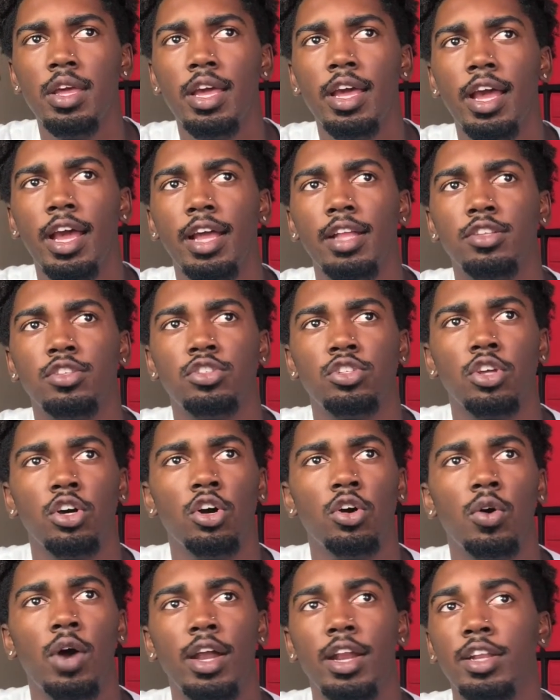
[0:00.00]
and so
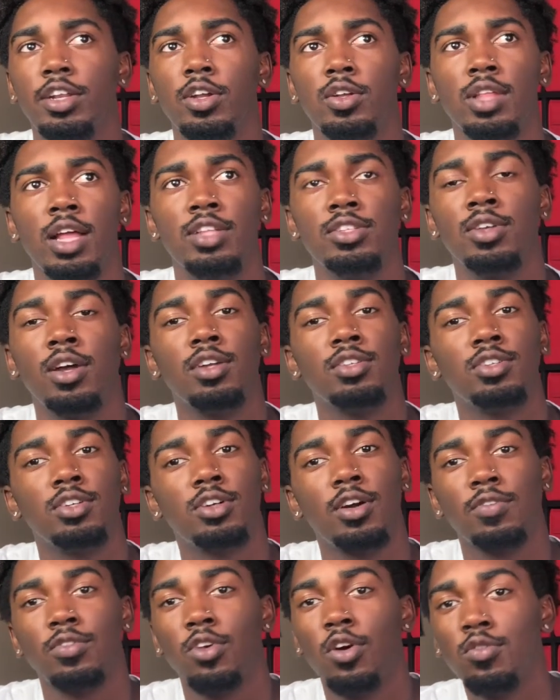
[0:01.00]
I didn't know that until I took
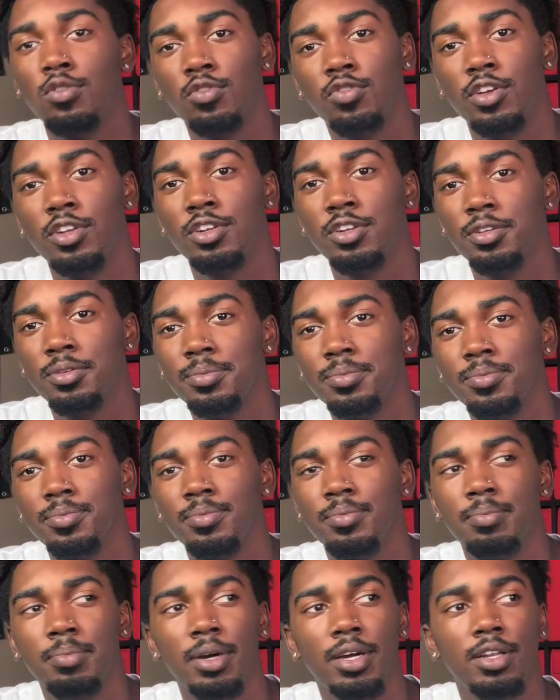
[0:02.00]
off the over fender.
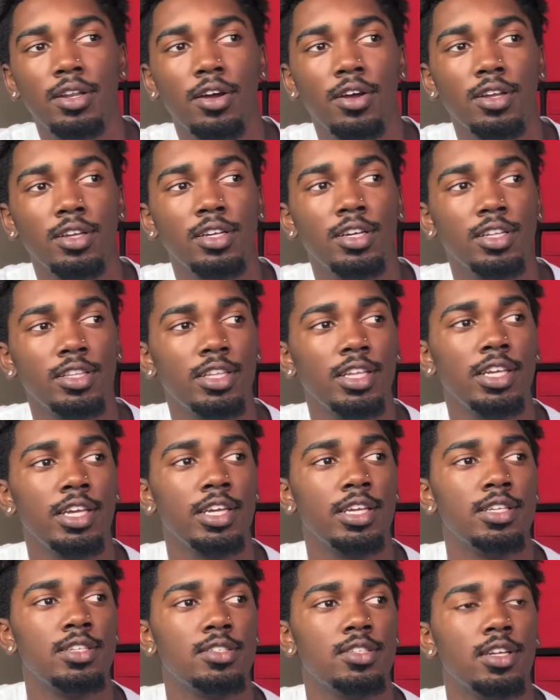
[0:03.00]
But good thing
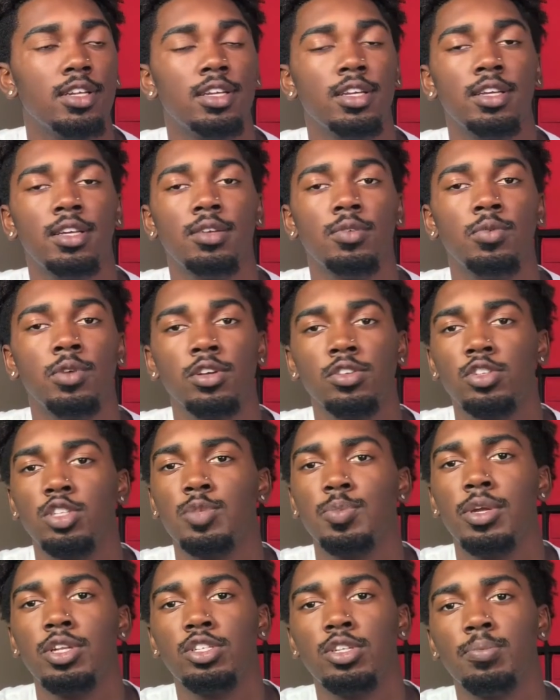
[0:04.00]
is the rear
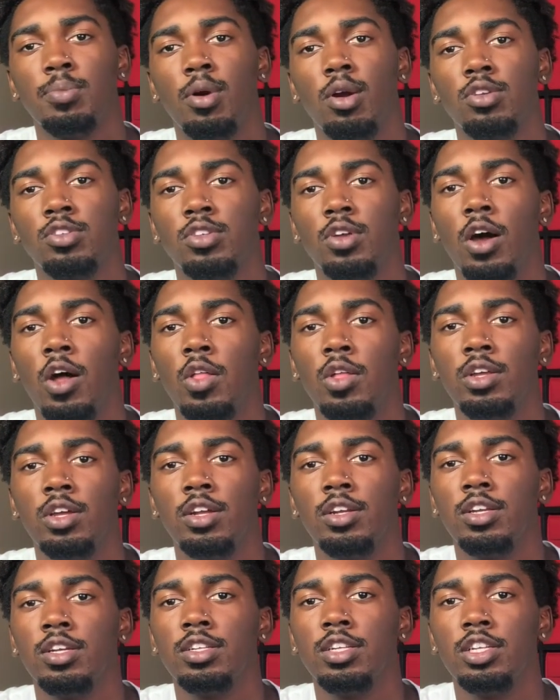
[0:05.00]
suspension parts are all in good
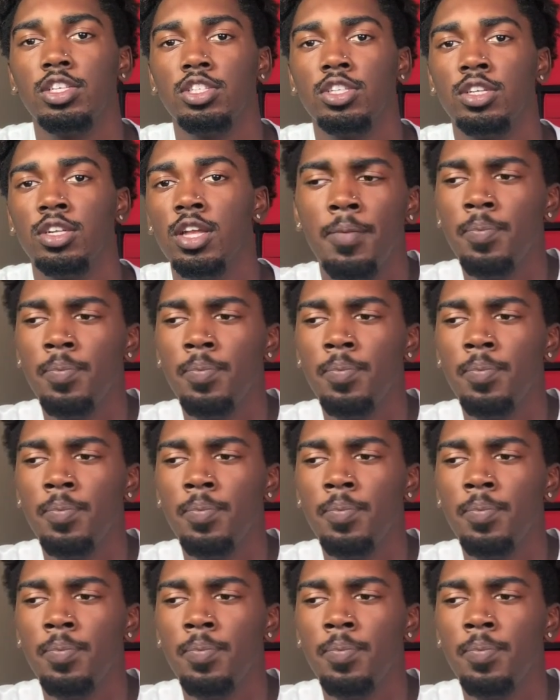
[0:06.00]
condition.